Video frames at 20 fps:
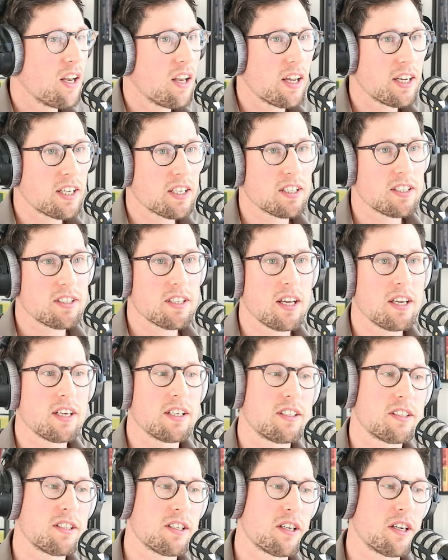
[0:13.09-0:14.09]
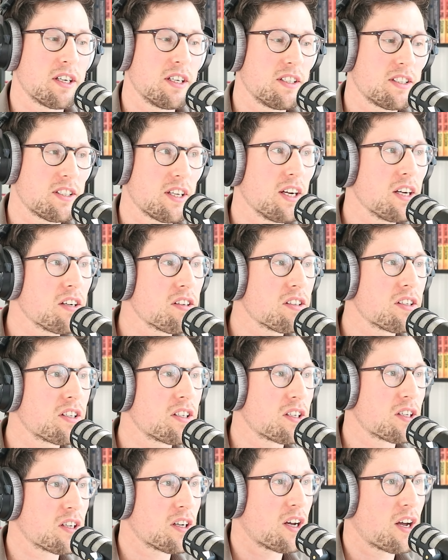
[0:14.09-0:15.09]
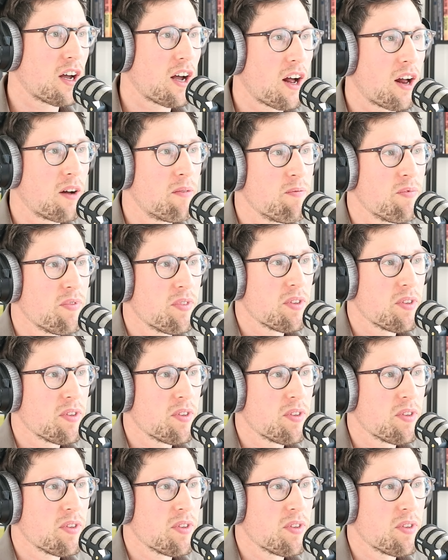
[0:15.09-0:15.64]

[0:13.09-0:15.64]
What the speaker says: Like I said, it's actually a